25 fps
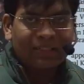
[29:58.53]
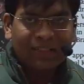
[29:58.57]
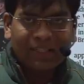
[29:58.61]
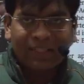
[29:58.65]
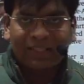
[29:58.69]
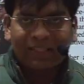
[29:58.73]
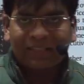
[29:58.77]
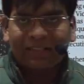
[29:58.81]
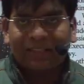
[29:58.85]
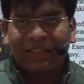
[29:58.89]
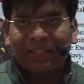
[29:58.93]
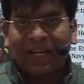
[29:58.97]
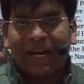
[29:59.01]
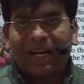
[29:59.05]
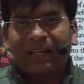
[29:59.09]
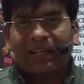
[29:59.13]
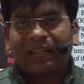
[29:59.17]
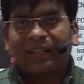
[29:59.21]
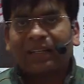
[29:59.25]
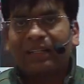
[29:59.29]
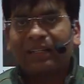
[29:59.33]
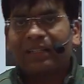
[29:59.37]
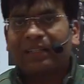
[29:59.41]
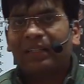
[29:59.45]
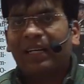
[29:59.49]
thing is
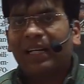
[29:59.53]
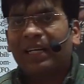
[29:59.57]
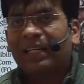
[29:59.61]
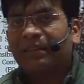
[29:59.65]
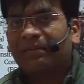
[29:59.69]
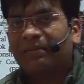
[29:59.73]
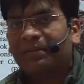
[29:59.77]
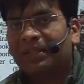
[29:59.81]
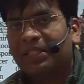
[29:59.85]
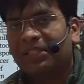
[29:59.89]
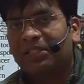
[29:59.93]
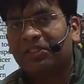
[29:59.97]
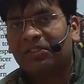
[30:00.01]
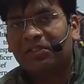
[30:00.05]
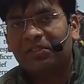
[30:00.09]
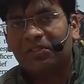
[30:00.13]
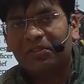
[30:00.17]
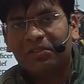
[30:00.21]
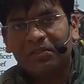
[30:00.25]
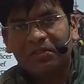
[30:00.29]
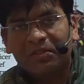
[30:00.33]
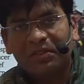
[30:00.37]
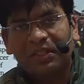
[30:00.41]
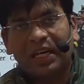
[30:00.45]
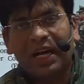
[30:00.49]
that it
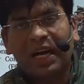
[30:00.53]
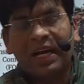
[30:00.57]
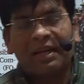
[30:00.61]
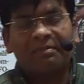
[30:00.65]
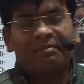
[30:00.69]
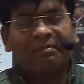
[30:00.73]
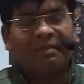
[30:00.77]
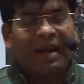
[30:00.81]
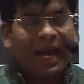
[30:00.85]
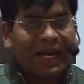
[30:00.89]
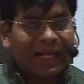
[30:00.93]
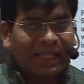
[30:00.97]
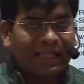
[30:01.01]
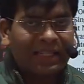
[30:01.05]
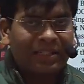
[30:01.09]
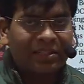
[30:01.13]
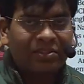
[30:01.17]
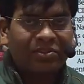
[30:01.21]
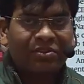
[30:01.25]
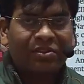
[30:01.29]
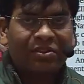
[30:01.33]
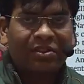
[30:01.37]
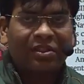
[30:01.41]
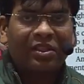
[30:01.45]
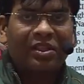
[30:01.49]
administered and
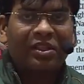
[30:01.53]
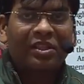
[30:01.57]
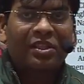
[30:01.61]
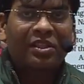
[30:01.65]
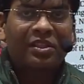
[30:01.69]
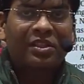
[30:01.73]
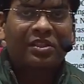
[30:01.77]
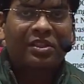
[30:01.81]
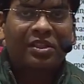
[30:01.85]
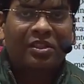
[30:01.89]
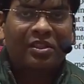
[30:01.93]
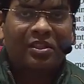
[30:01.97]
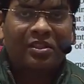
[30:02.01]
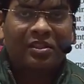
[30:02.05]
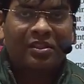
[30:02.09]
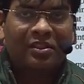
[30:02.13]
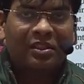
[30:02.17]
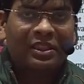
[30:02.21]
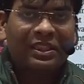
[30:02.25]
managed the